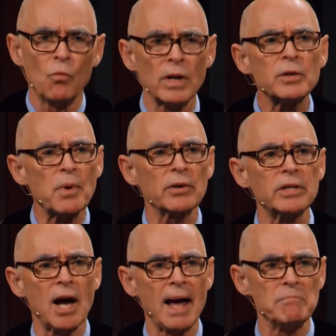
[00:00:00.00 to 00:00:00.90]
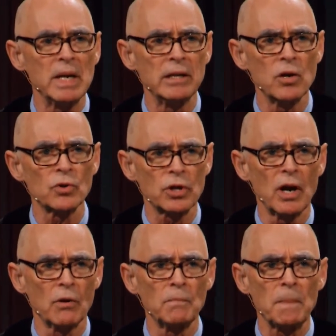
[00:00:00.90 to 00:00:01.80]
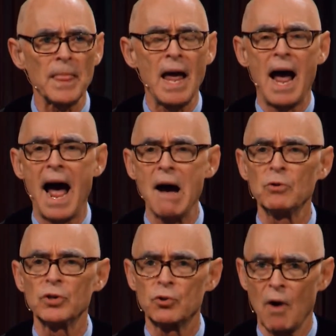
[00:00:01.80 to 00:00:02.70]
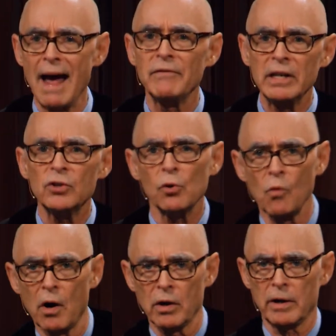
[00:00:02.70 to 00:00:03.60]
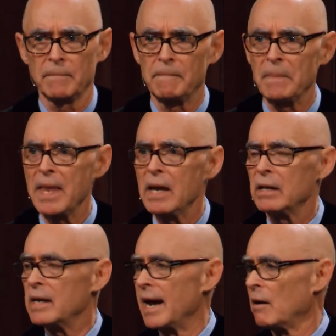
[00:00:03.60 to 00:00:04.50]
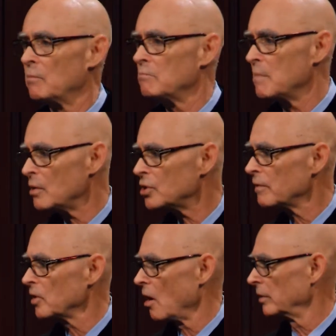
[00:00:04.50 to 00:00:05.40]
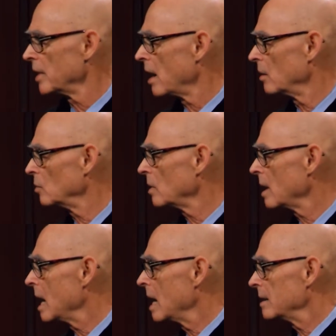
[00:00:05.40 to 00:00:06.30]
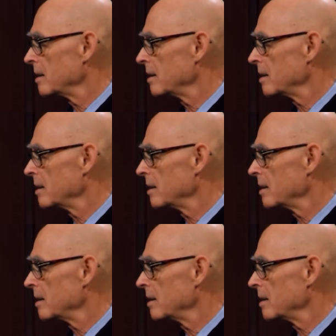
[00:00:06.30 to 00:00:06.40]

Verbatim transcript: Once upon a time, many years ago, I was driving to work. Now, most of y'all know that